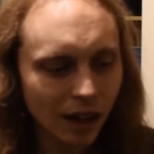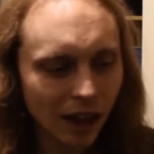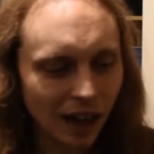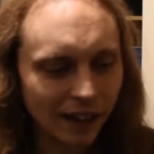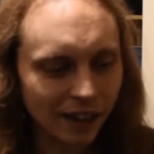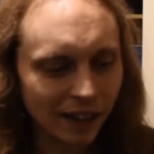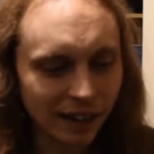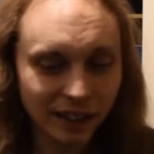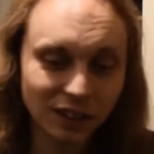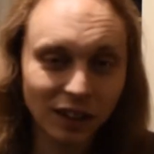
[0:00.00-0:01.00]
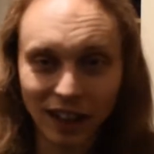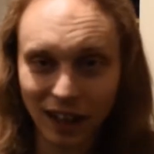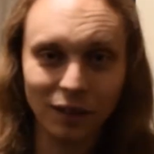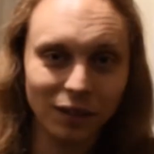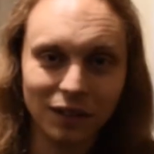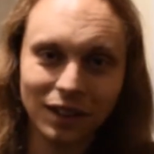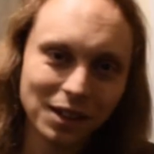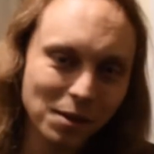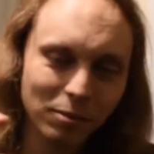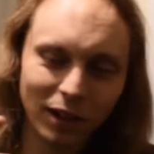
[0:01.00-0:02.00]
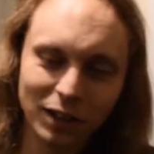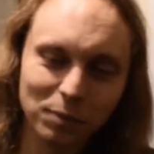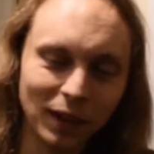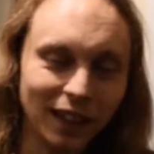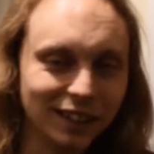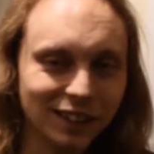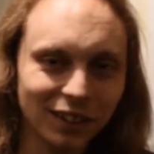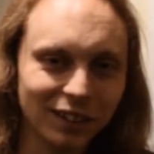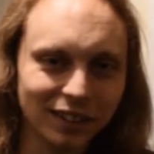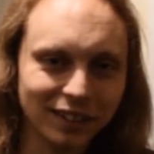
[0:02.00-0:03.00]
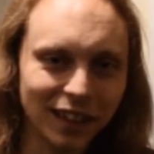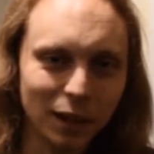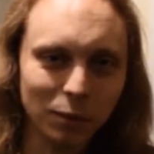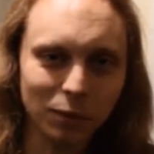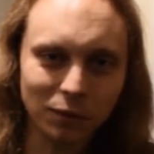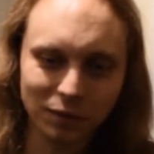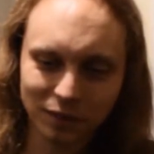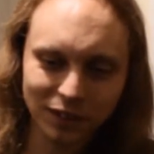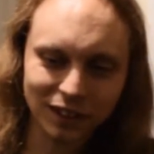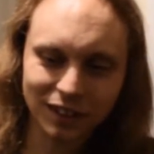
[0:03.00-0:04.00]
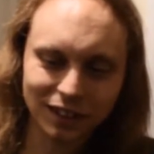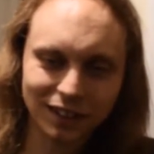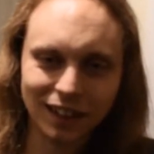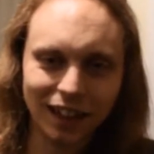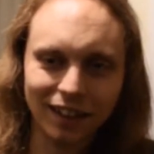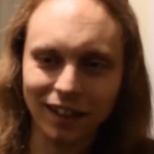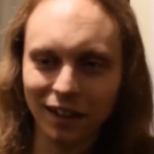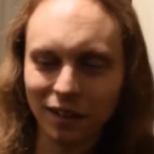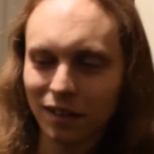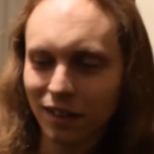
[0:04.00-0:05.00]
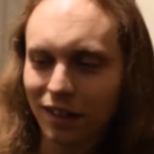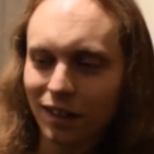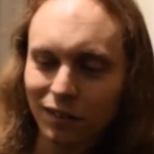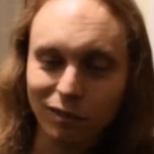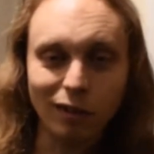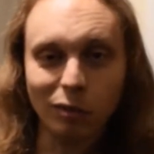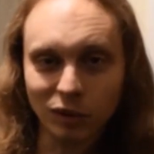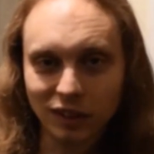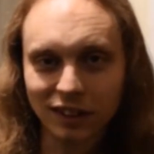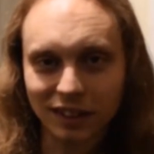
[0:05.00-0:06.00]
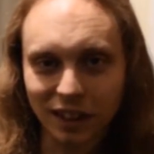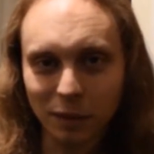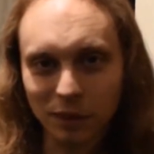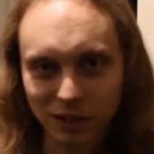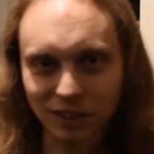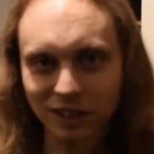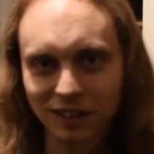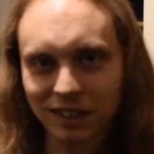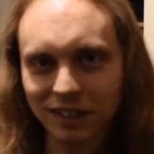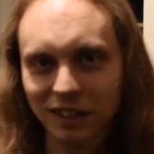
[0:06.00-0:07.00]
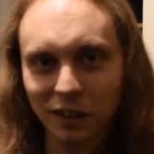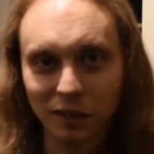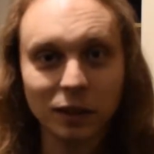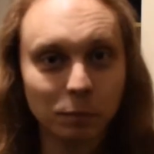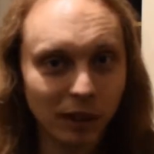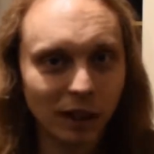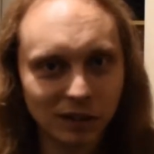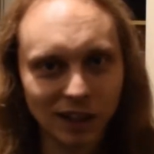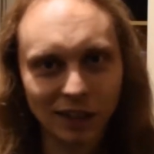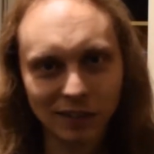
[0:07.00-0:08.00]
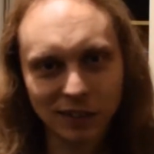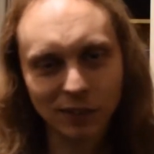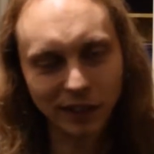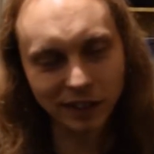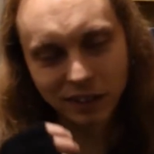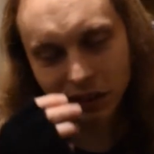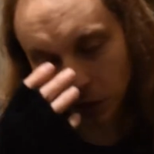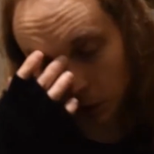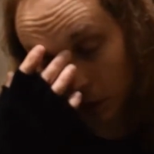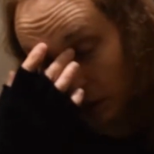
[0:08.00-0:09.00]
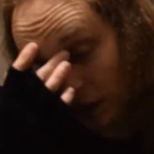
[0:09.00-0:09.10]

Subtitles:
and he's got it out, pride of place on the table, just sat there for everyone to see because, you know, he's proud to have this thing in the school.